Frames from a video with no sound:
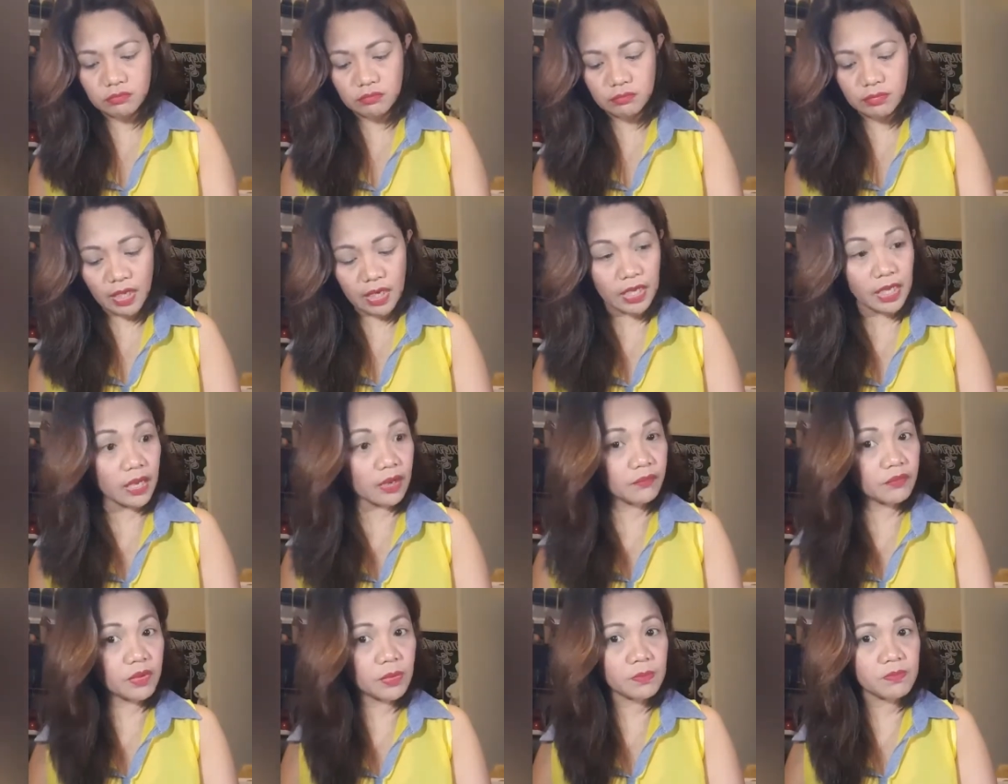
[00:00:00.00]
but I
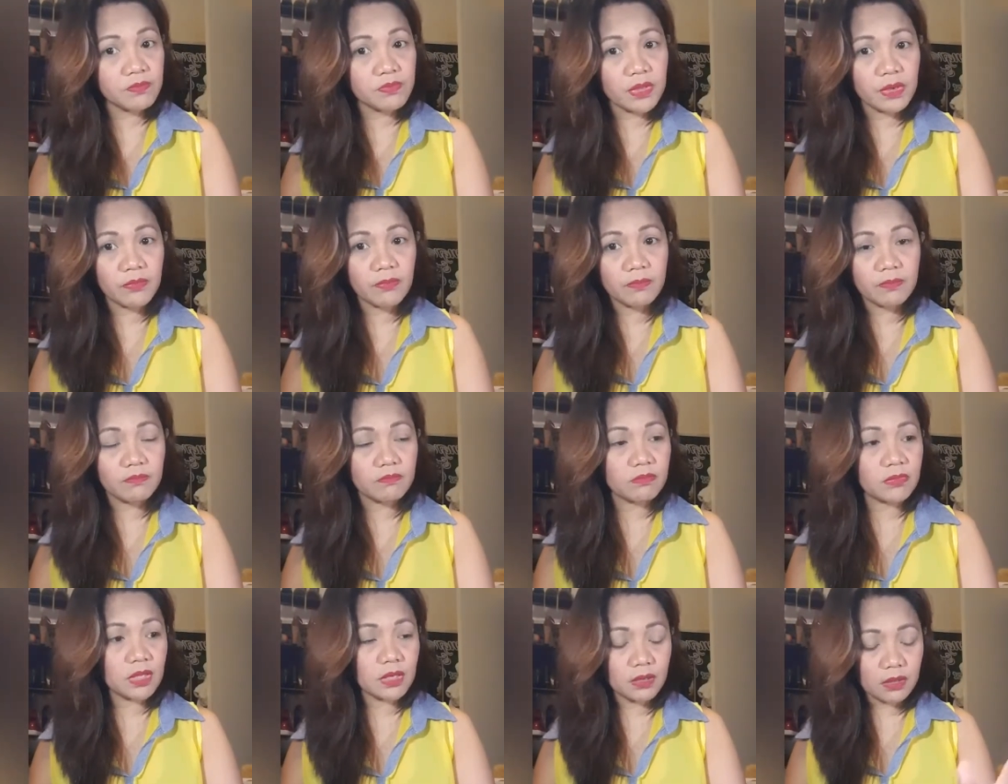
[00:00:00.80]
have
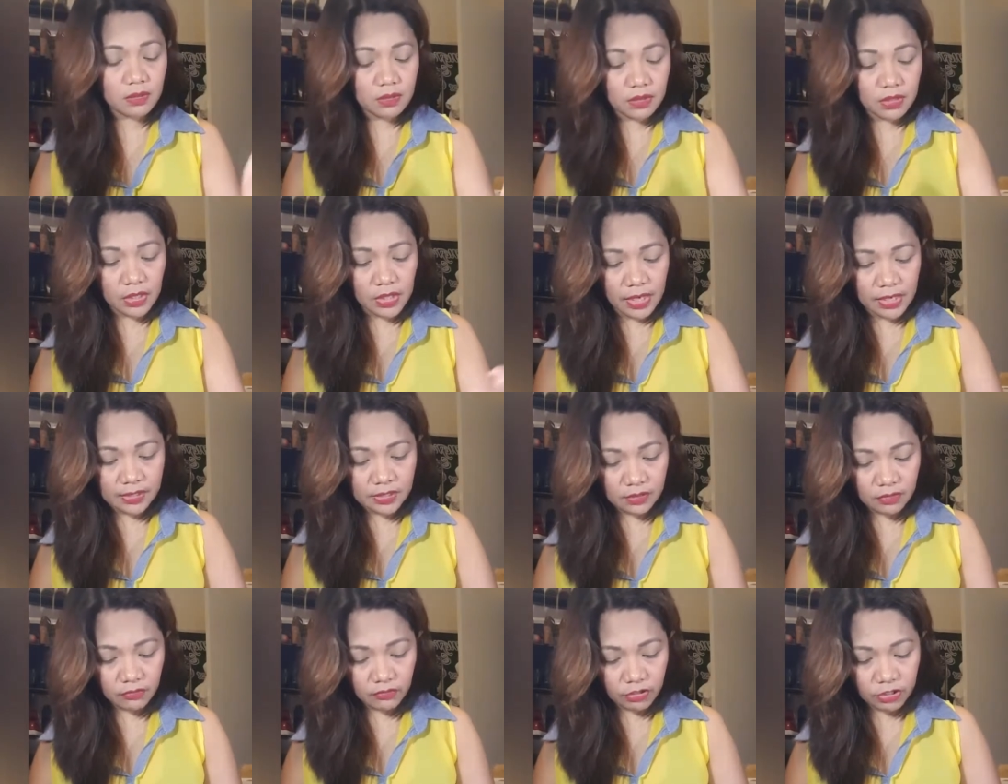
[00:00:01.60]
the
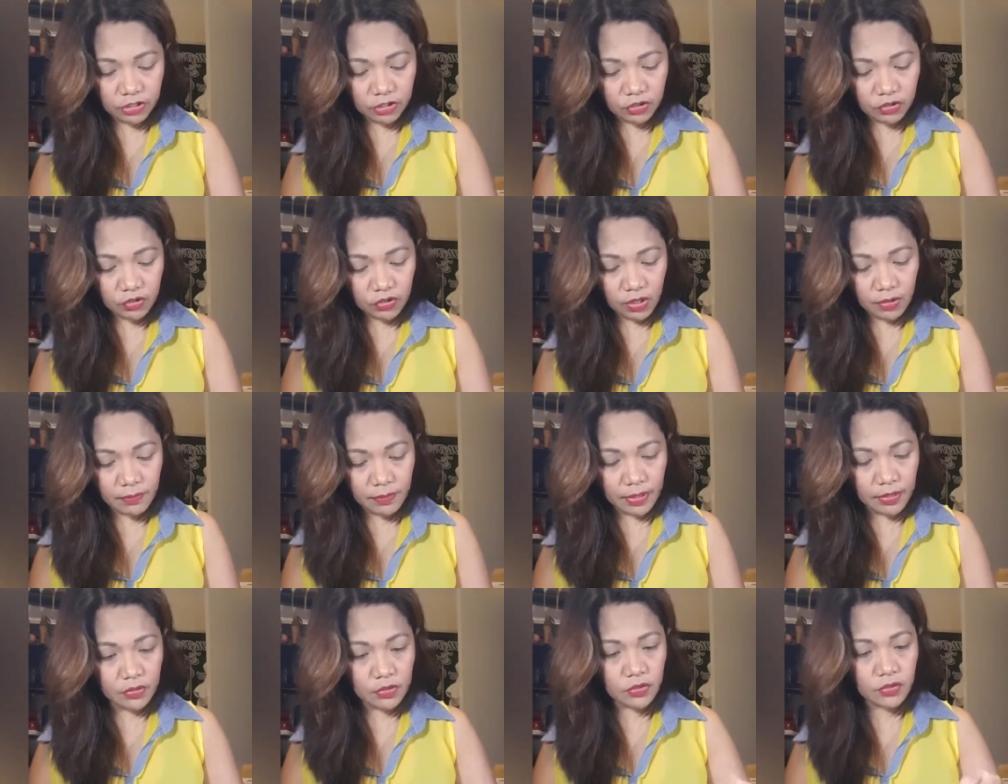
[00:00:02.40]
nicer version, so I
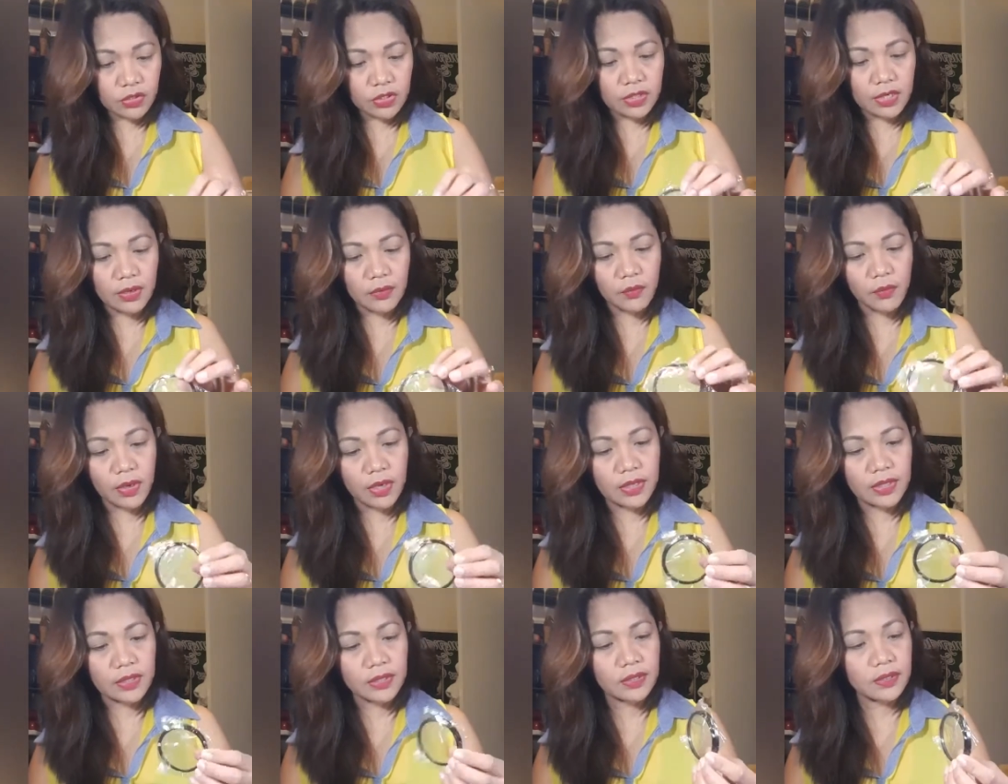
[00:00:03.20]
might use that
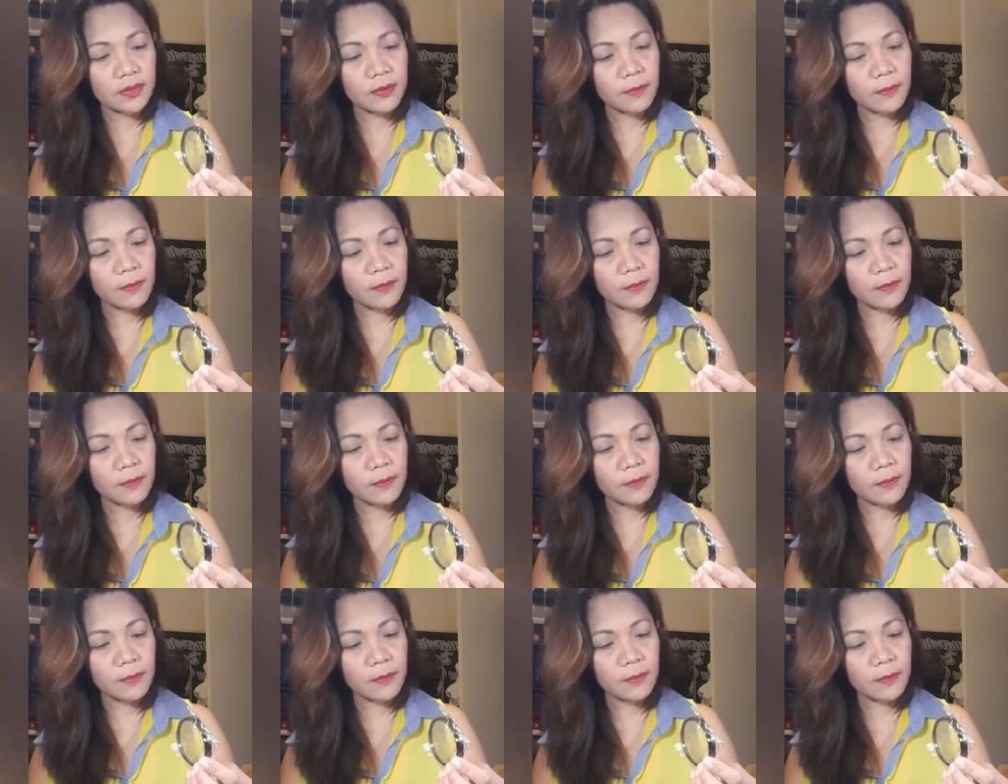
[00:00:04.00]
one.